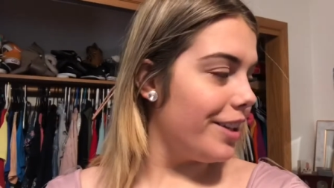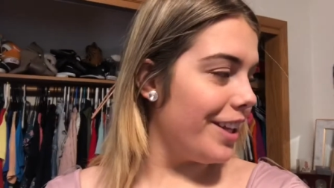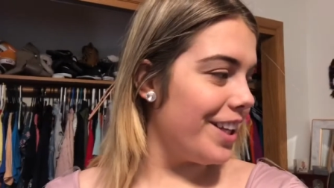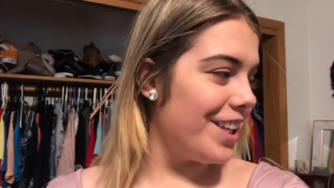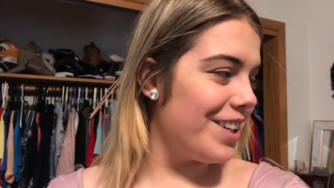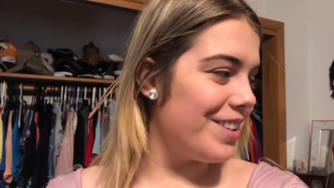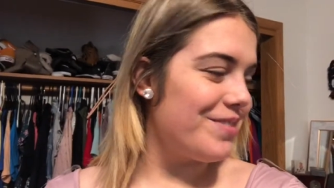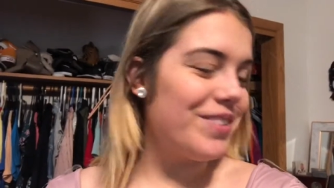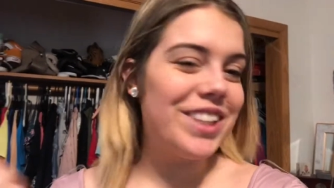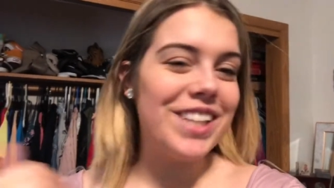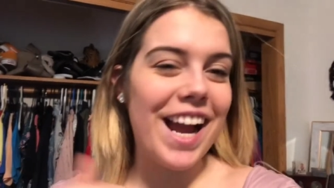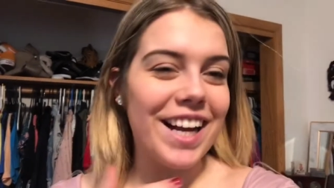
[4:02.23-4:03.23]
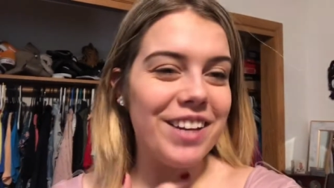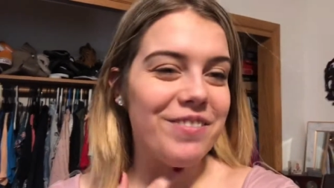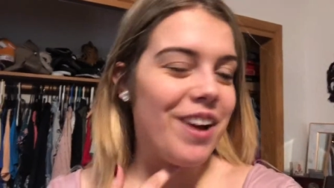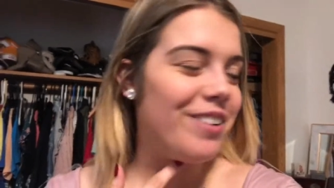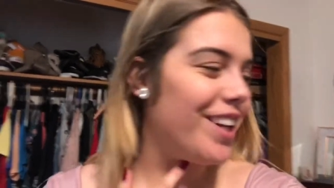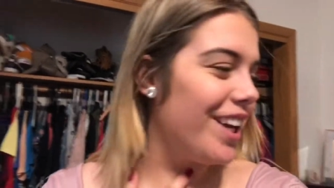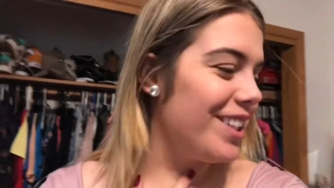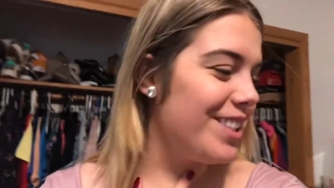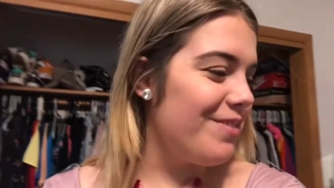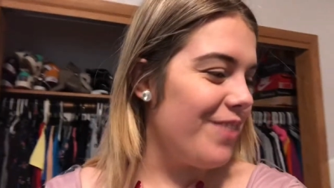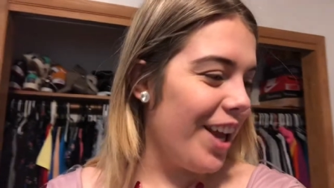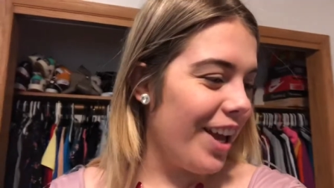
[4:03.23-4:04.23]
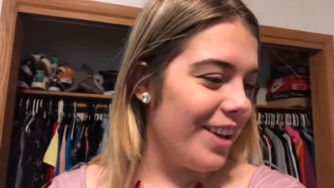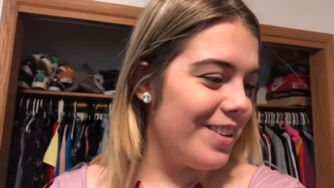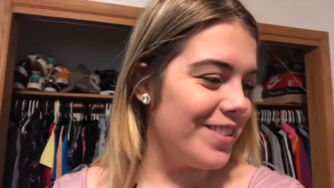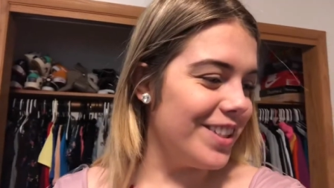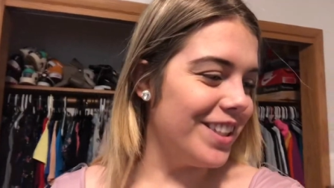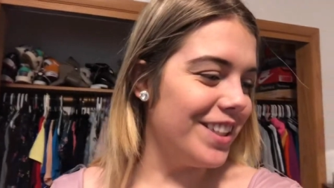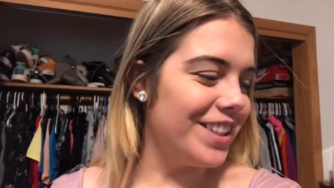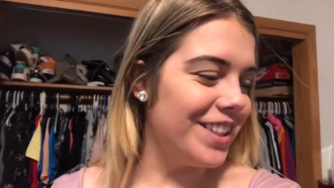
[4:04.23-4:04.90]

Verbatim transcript: Thank you. But there, I need foundation, babe.